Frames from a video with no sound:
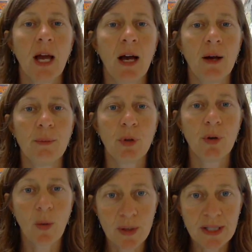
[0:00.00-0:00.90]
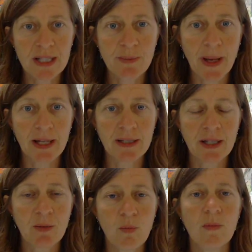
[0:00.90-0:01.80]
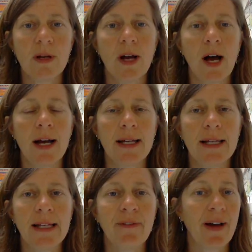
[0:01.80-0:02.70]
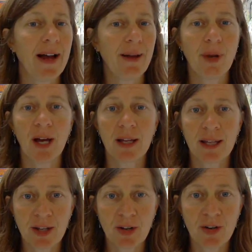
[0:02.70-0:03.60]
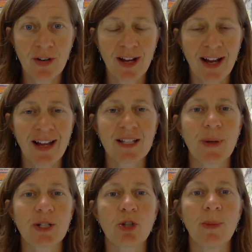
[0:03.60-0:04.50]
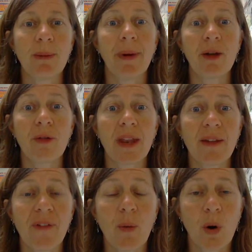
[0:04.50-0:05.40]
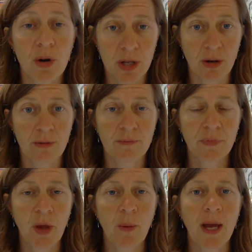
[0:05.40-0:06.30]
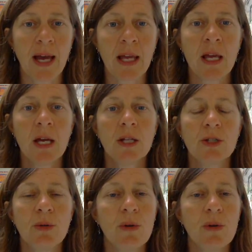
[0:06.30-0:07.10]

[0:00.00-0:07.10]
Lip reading: You know what's expected. If I am not here, I expect you to be better than if I were here, okay? Do